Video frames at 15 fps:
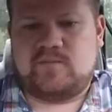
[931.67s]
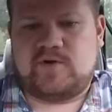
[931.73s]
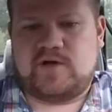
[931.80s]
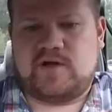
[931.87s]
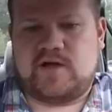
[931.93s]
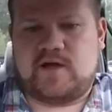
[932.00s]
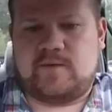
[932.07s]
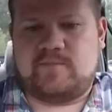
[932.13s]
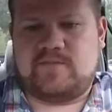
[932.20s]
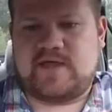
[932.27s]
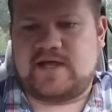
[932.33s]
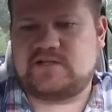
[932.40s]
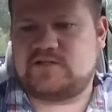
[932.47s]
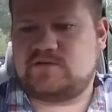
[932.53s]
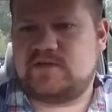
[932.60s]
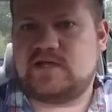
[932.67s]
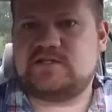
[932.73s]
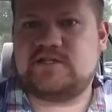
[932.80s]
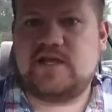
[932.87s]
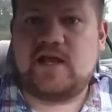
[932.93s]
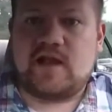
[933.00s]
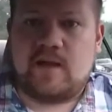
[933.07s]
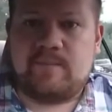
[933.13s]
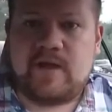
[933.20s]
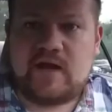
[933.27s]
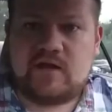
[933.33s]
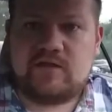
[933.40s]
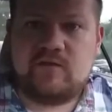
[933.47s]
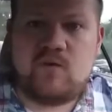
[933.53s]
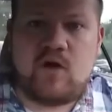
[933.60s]
But um, that's that's it. I made
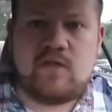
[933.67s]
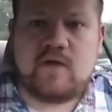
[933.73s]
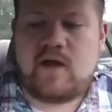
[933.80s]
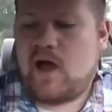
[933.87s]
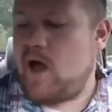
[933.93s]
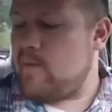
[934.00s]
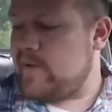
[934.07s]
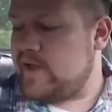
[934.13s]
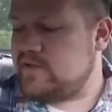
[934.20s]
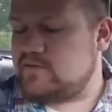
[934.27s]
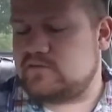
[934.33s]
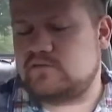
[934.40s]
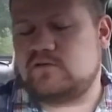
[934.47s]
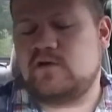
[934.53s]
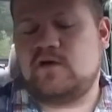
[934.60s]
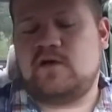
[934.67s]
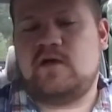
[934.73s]
it through all the comments,